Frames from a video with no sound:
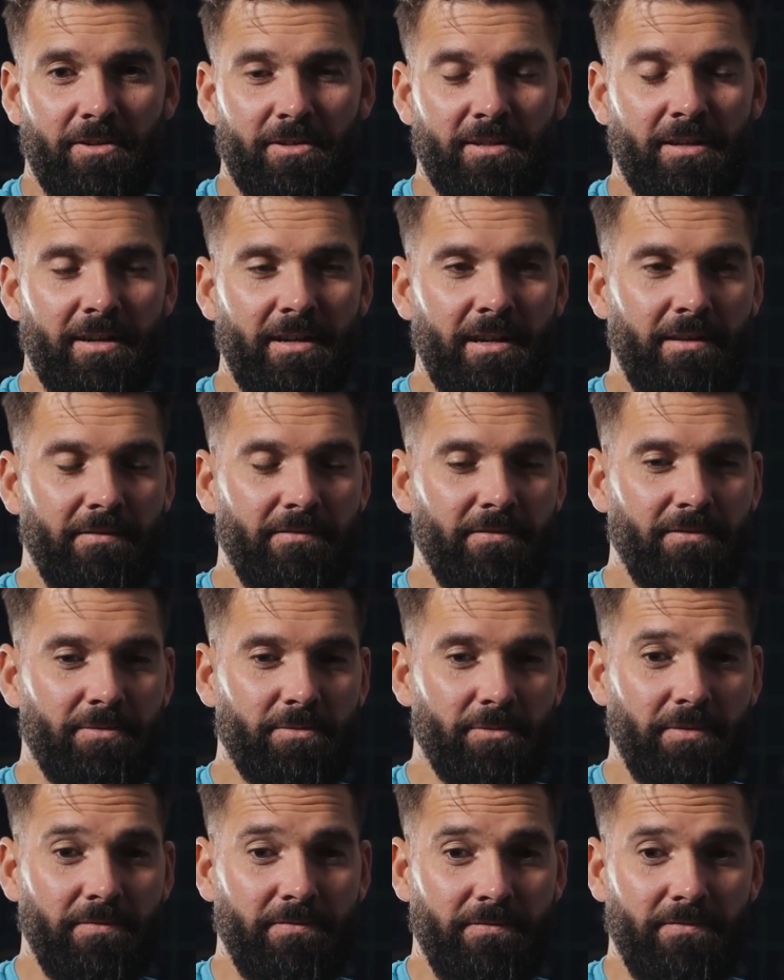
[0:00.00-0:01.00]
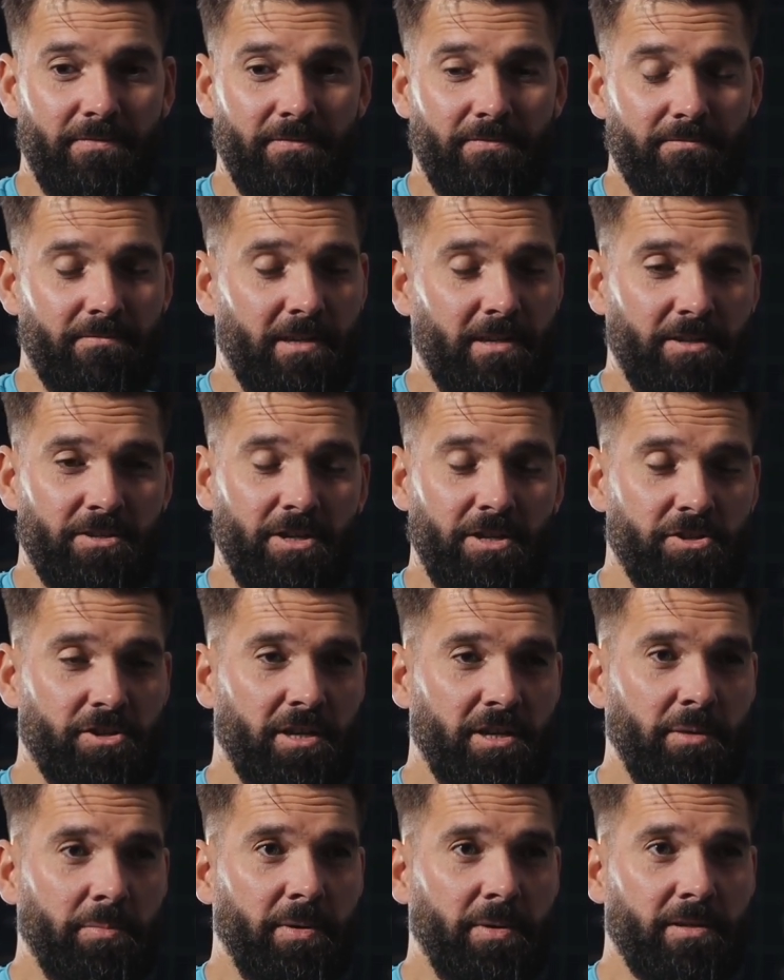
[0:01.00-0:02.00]
Golden Glove with like
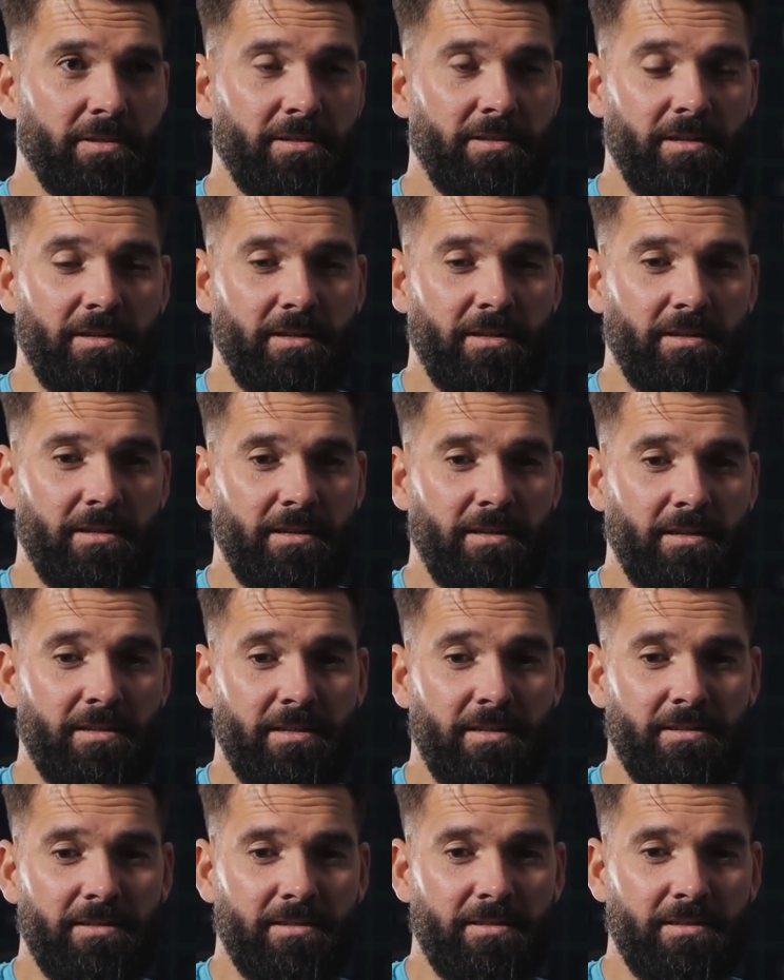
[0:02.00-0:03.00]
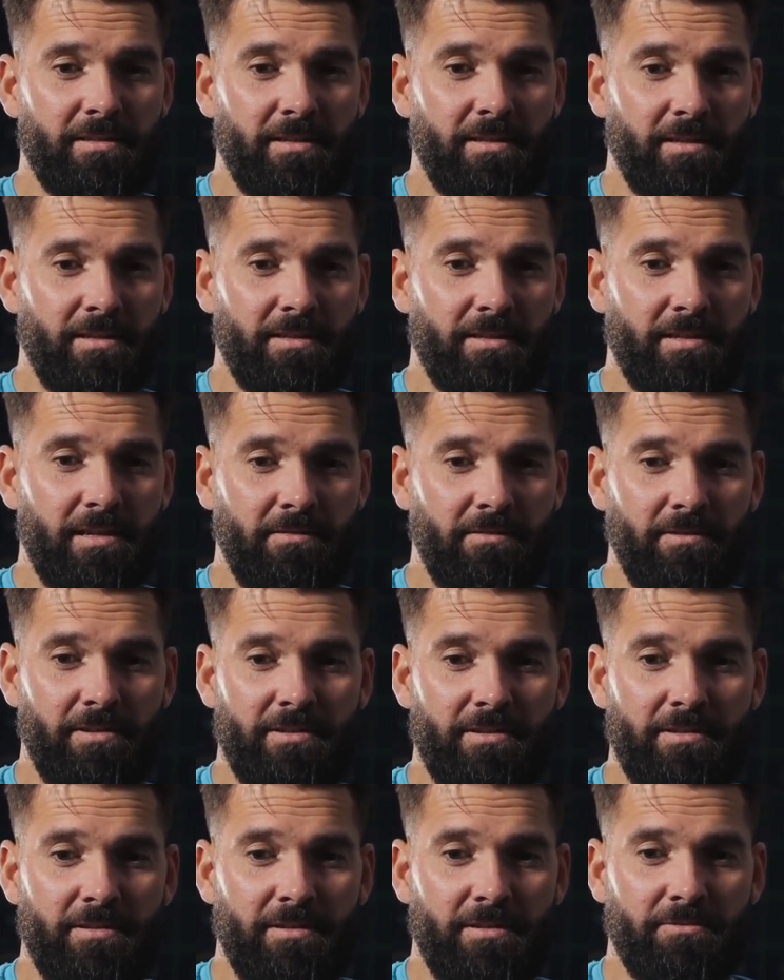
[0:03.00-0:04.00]
such a keeper as
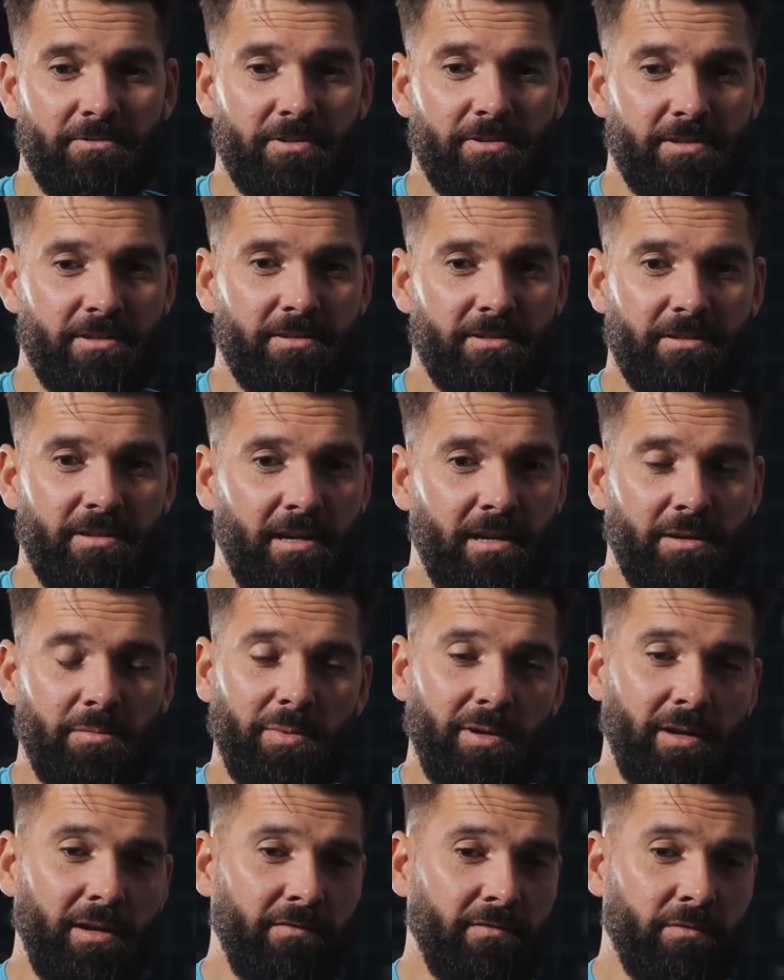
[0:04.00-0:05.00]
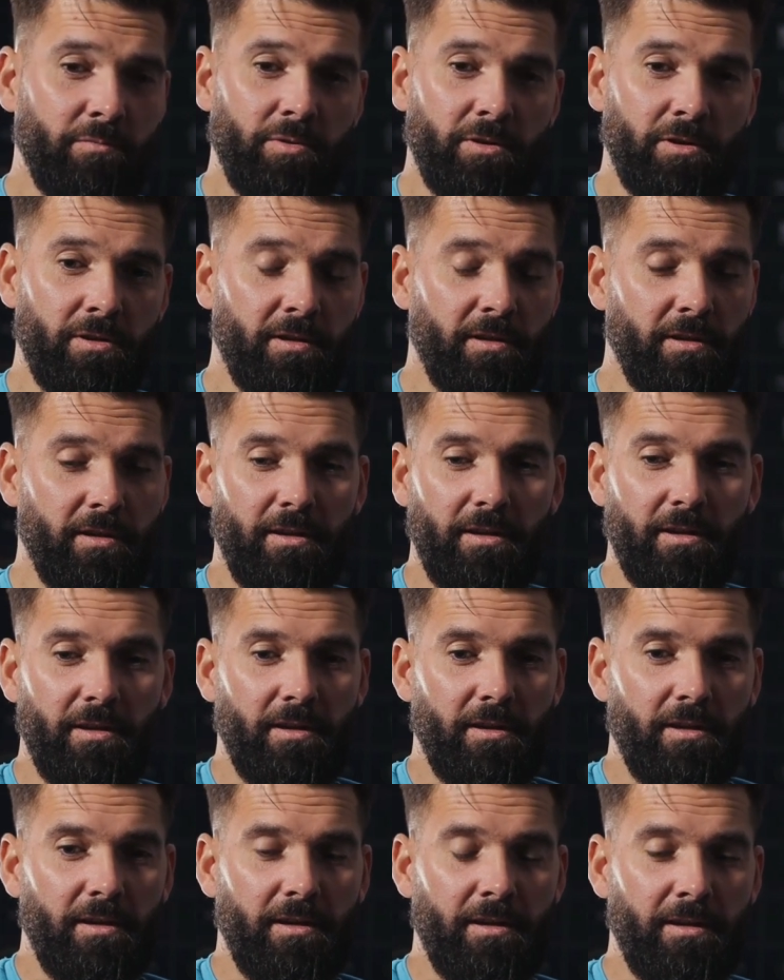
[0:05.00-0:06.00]
David was unbelievable,
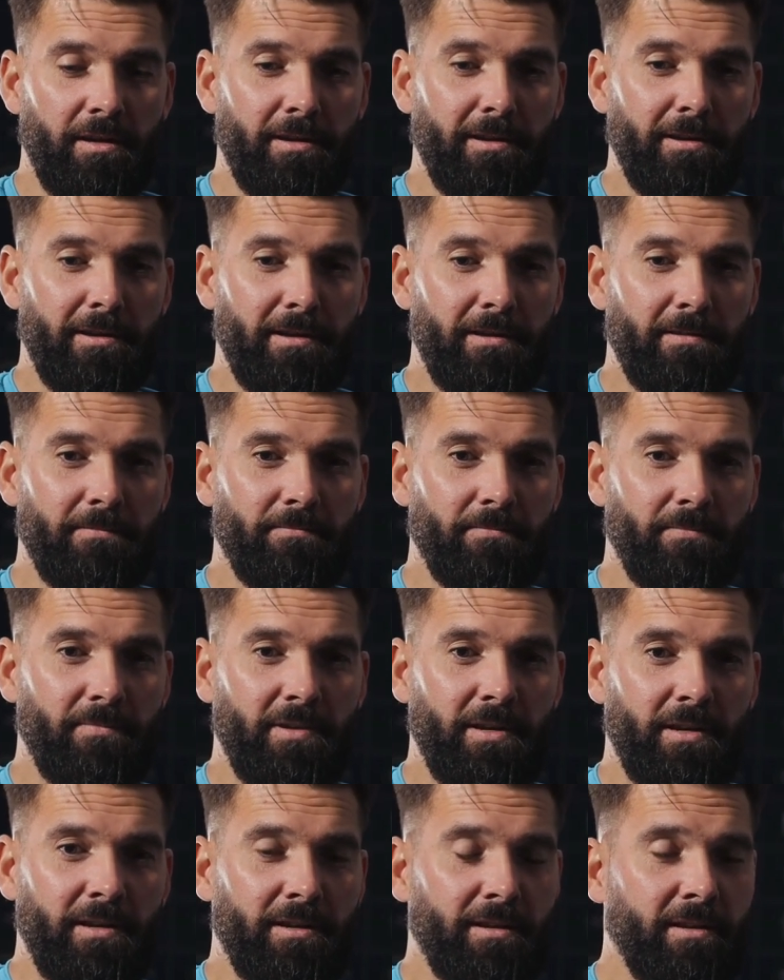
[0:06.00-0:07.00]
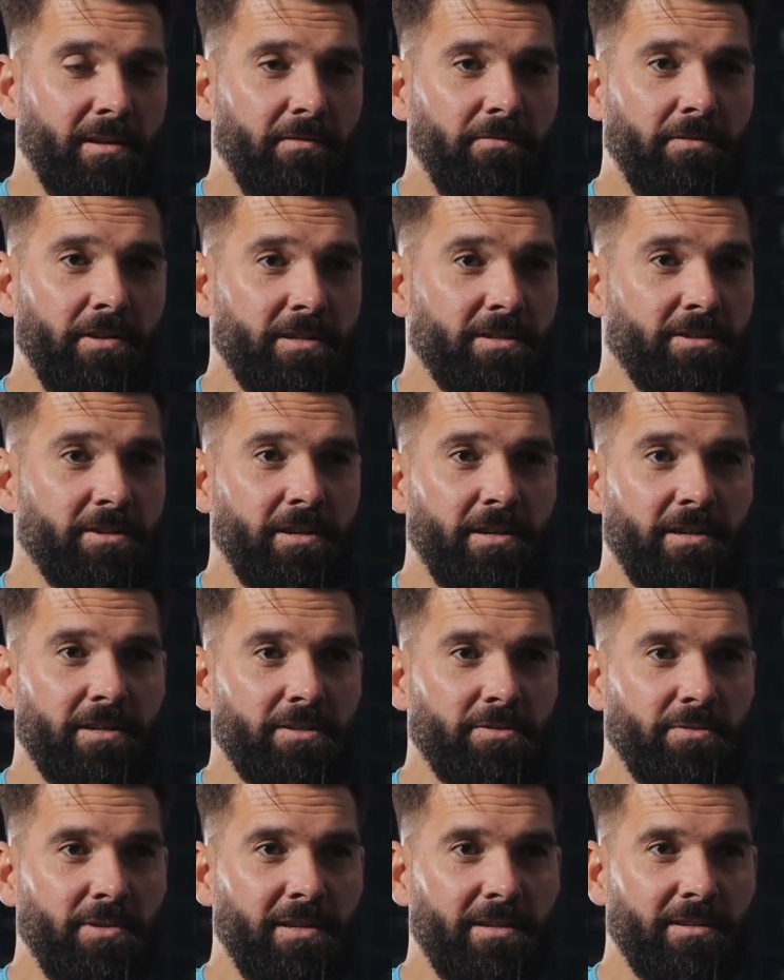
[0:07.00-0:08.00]
and in the first year
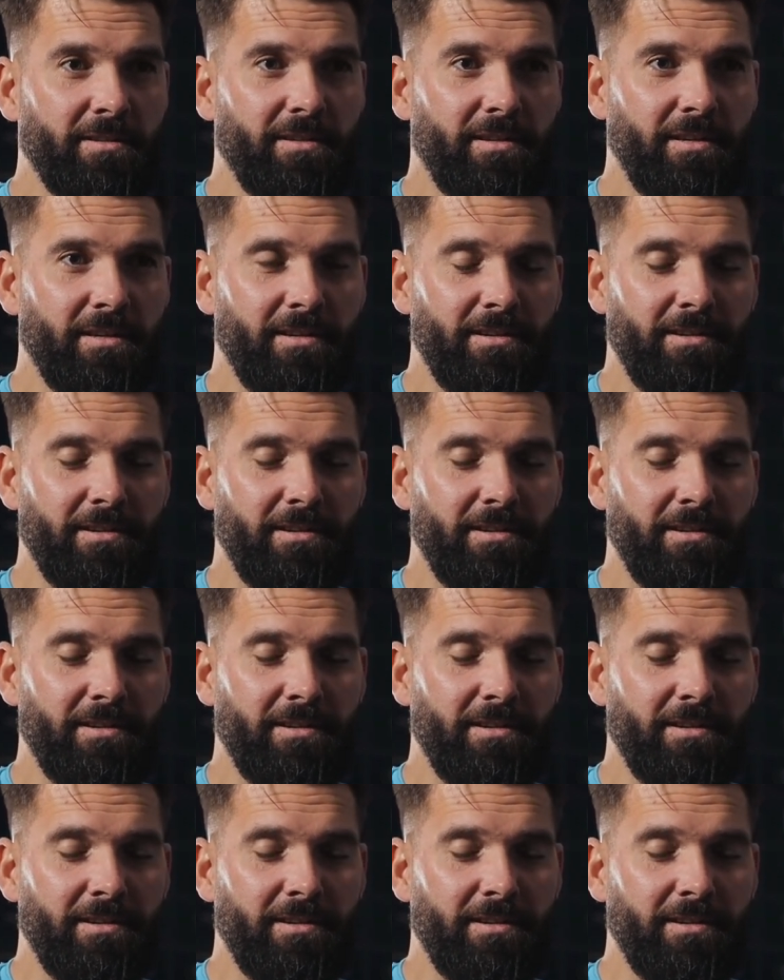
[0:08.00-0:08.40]
as well.